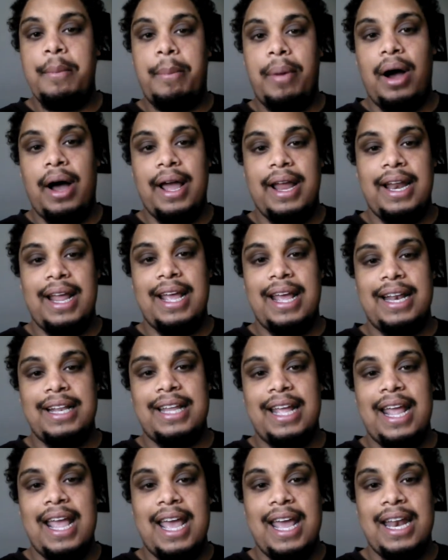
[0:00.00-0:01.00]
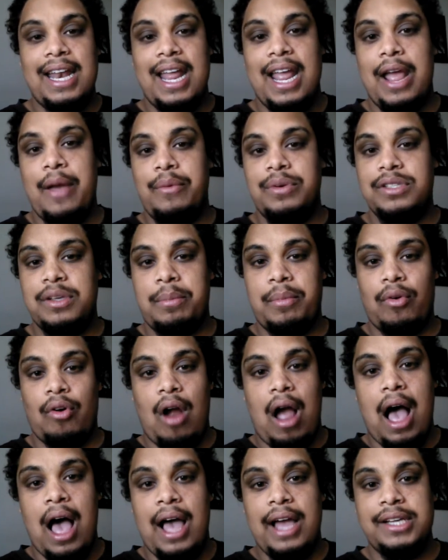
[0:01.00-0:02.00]
But in the end, it was a
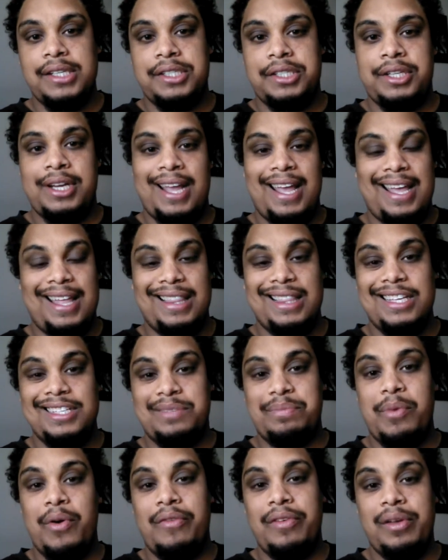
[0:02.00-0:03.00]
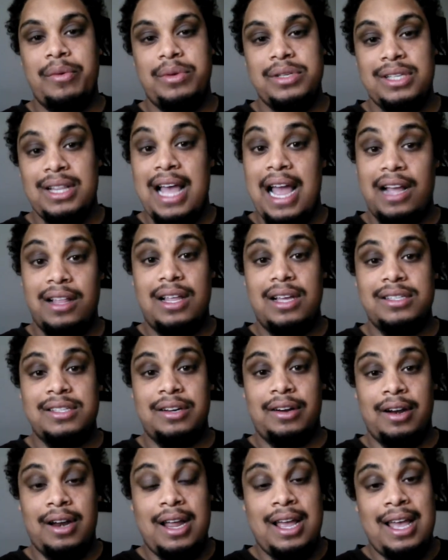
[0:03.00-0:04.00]
mirage and this movie was
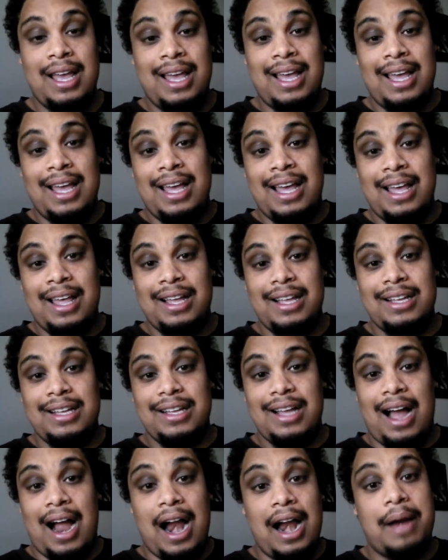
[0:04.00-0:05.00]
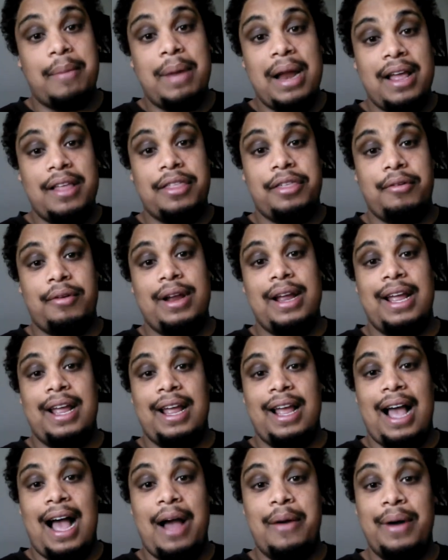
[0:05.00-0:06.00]
lackluster. Iron Man
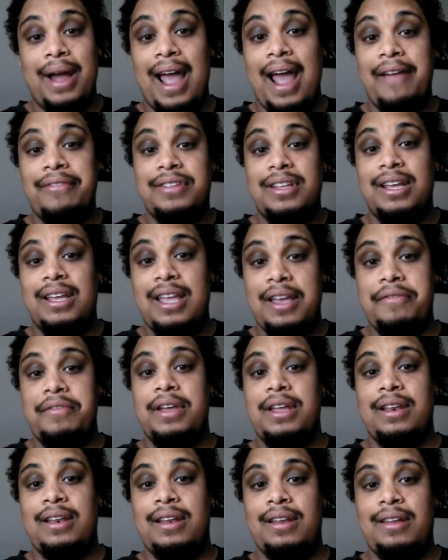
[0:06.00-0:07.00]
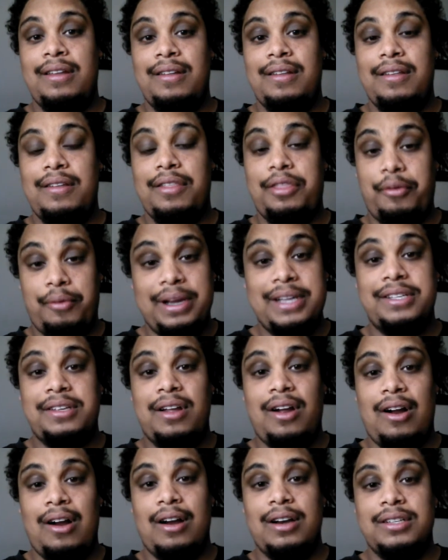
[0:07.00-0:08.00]
3, I would have to give it 3
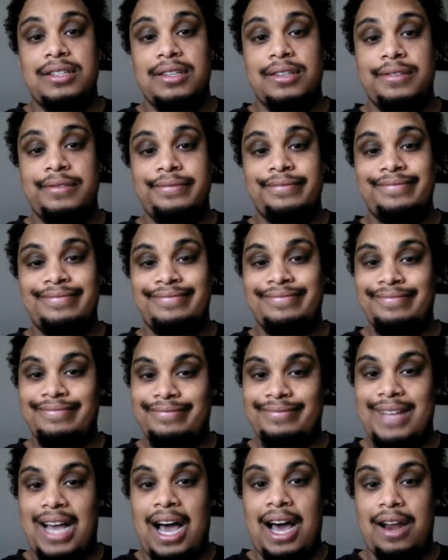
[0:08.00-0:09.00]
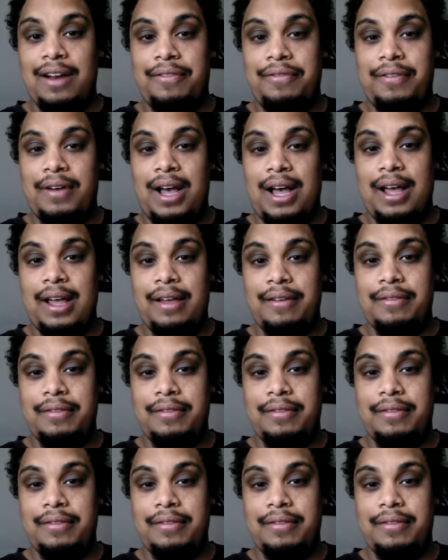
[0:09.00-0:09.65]
stars out of 5.